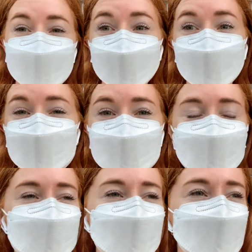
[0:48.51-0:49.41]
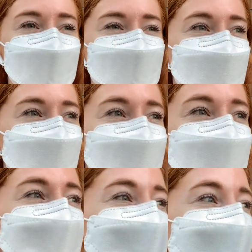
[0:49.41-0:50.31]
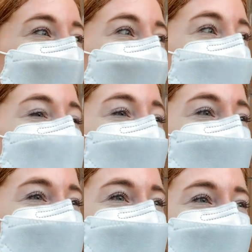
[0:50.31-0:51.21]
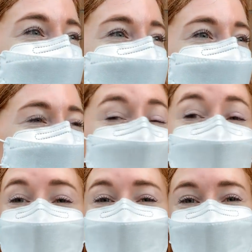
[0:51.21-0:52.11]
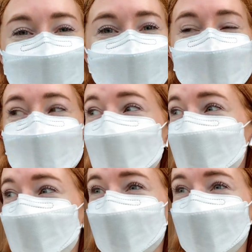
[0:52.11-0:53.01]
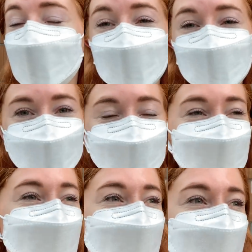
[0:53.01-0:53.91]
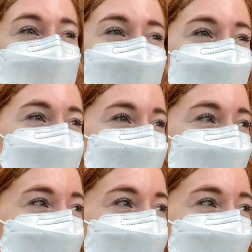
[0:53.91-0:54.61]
a very long time. So I'm very excited. This is literally the only day of not rain in the foreseeable